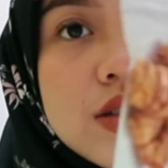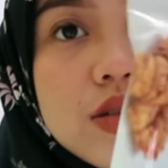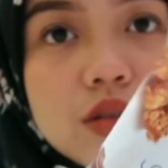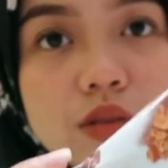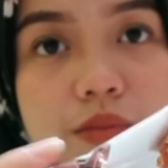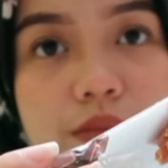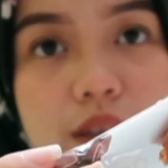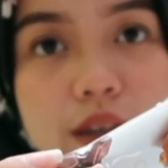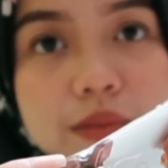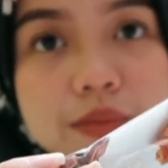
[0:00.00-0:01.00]
So
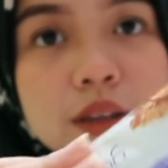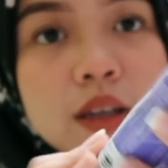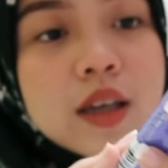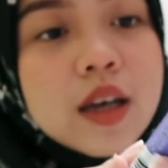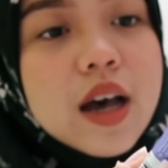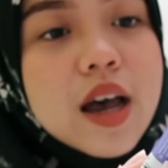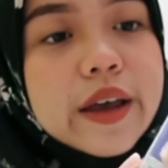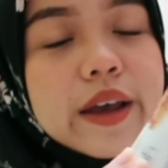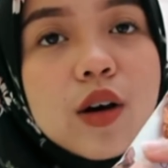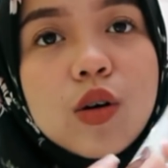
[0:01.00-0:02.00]

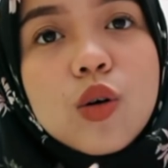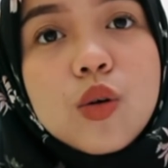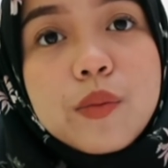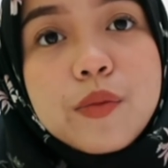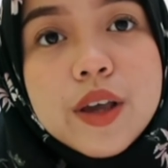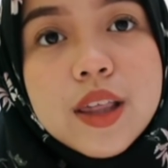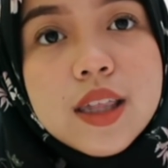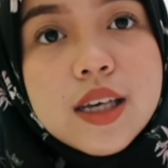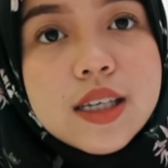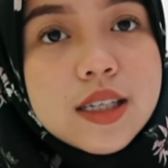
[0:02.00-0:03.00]
I
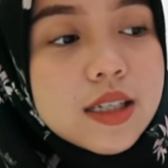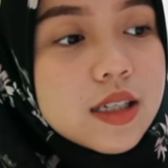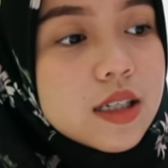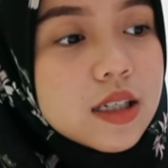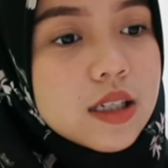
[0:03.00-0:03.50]
bring this